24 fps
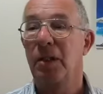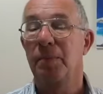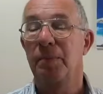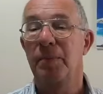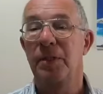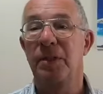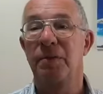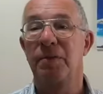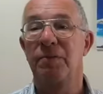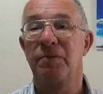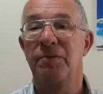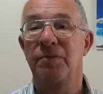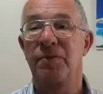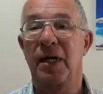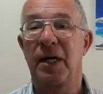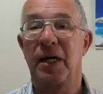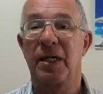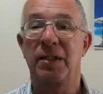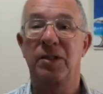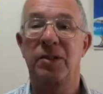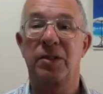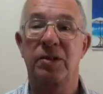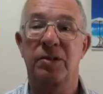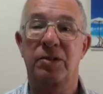but in
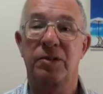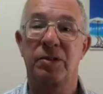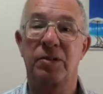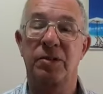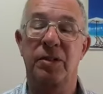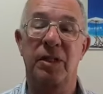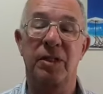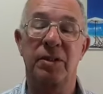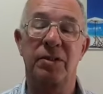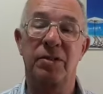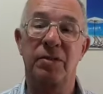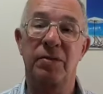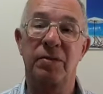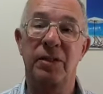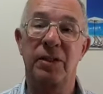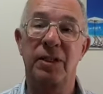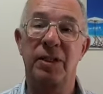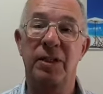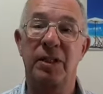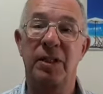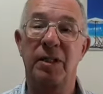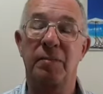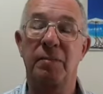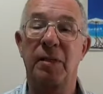fact, do they do
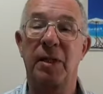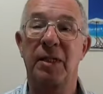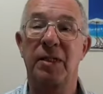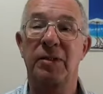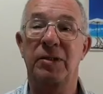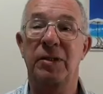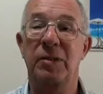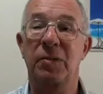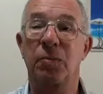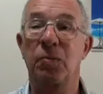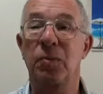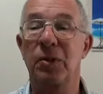anything about it?